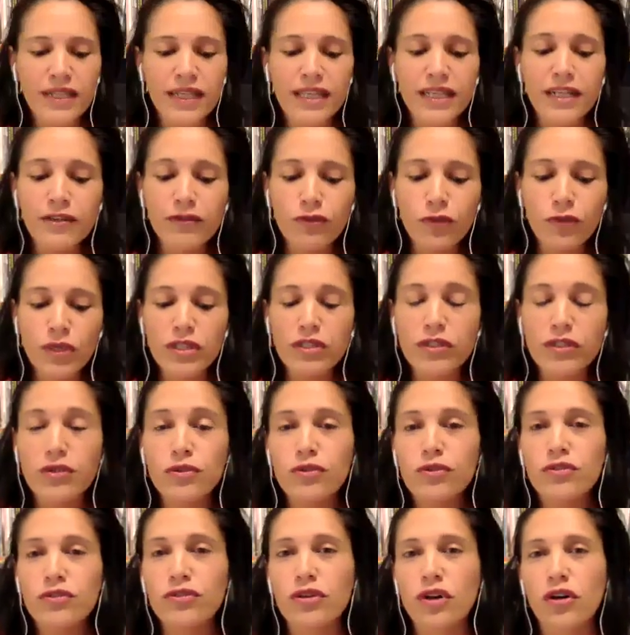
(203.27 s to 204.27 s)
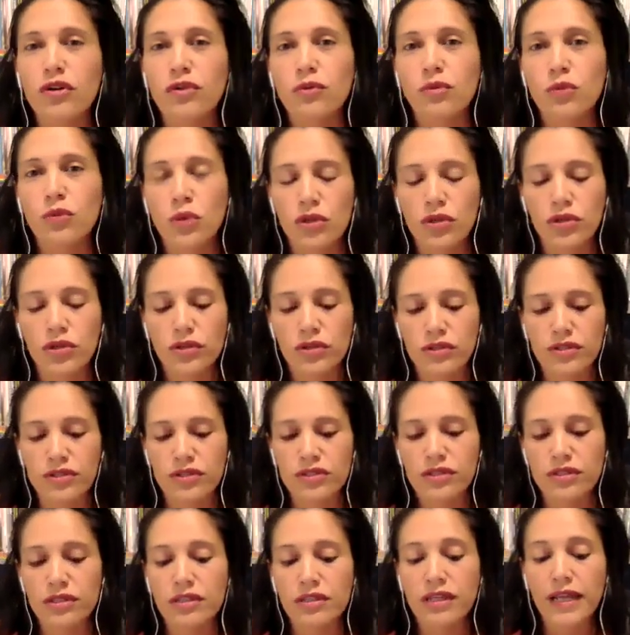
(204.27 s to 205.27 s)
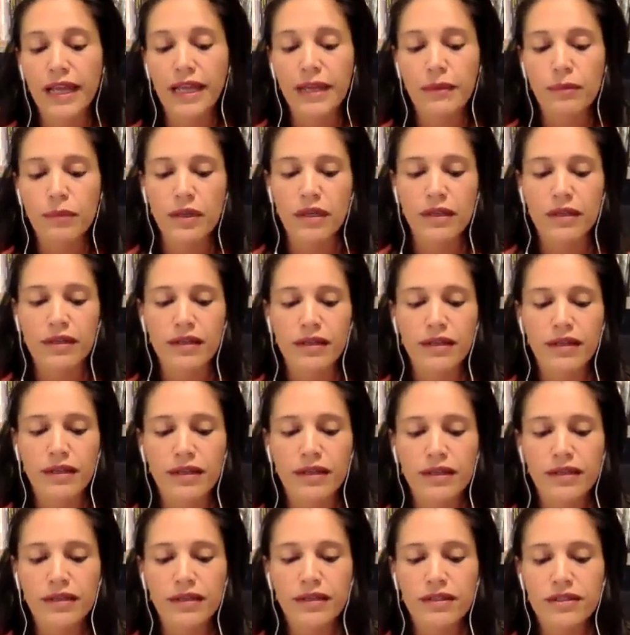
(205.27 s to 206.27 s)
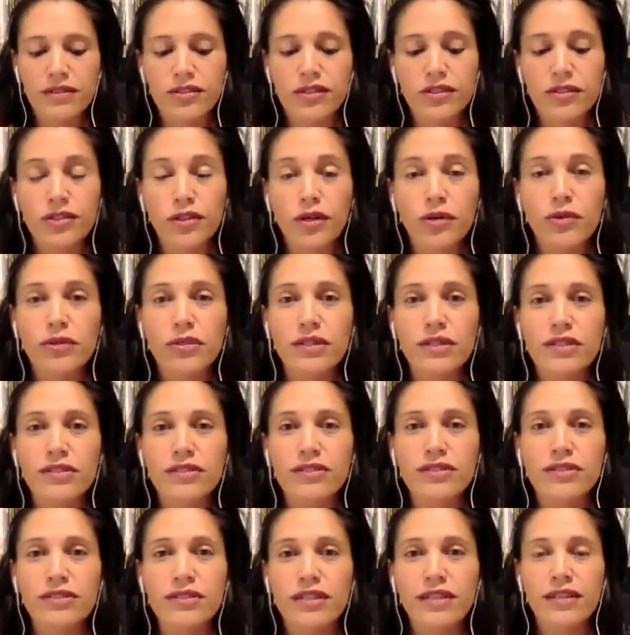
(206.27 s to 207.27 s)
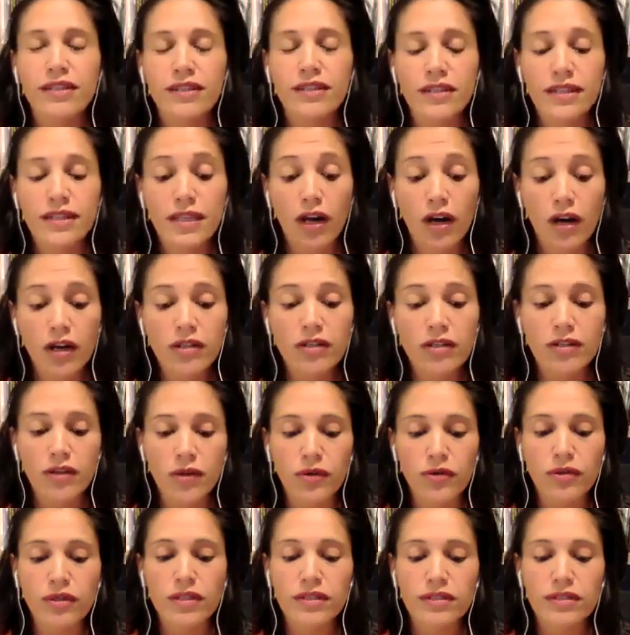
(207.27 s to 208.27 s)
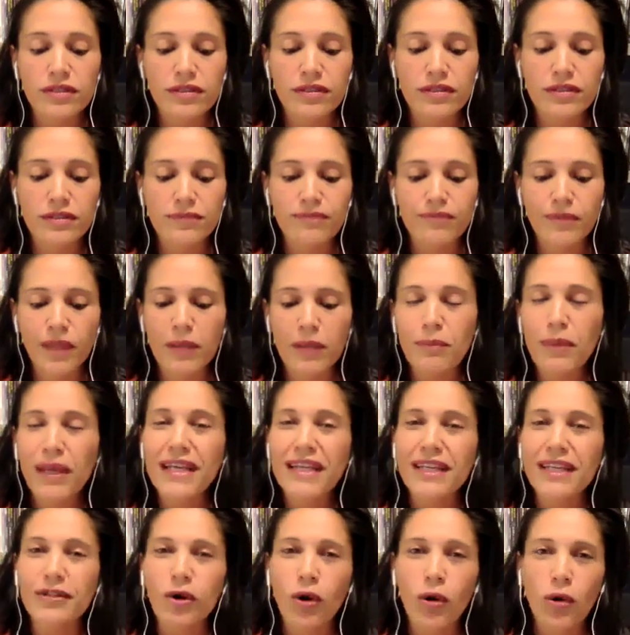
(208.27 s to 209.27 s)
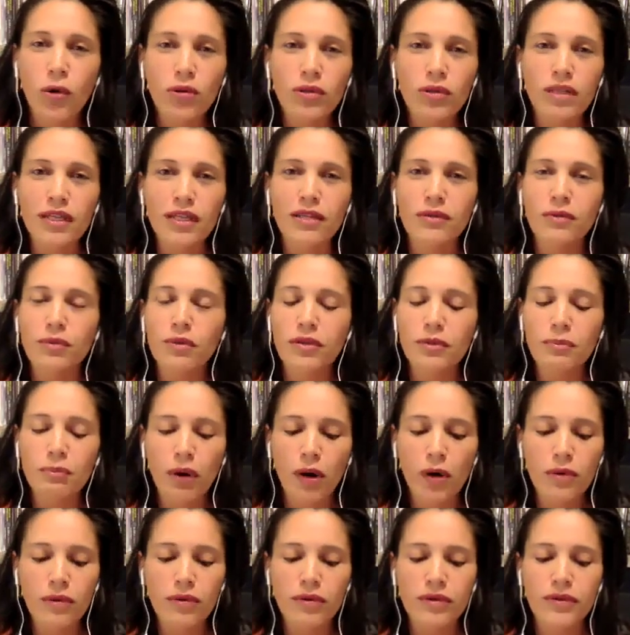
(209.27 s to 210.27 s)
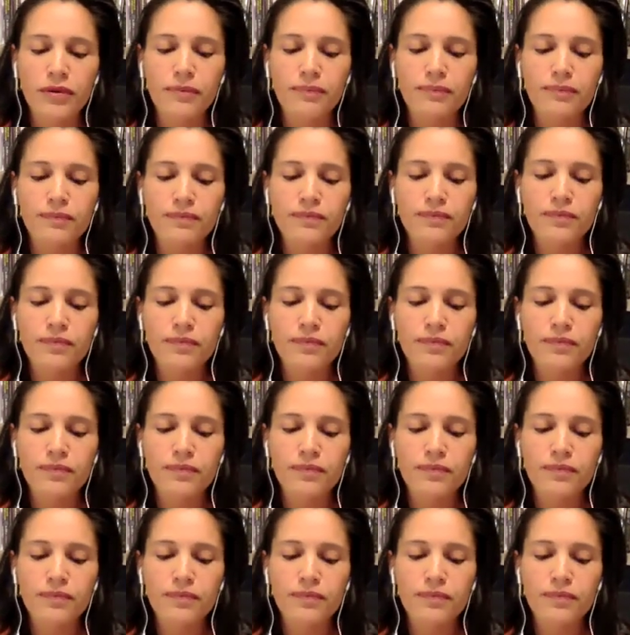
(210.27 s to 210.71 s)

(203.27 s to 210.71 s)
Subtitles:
And if we use our words to name it, to notice the unnoticed and make it holy with poem,